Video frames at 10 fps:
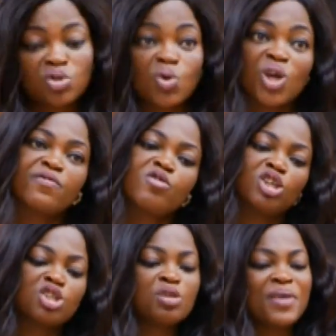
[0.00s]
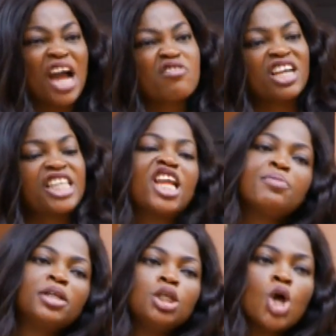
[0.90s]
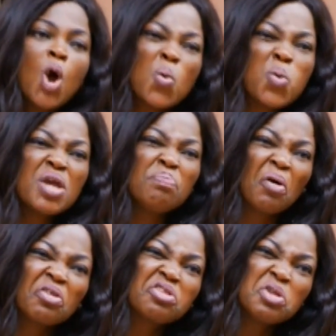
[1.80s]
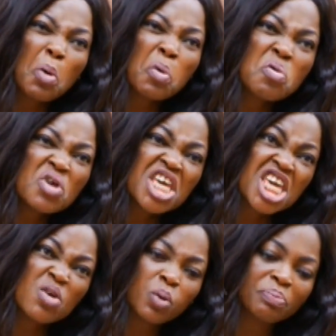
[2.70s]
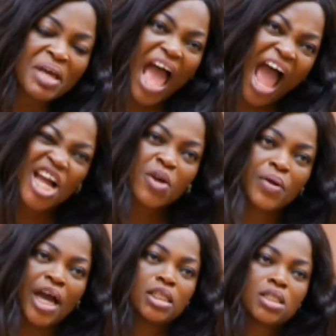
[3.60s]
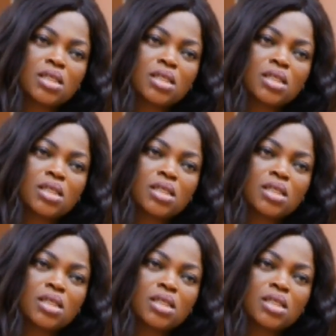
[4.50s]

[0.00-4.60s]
So if God is going to be angry at anybody, we both know who he will be angry at.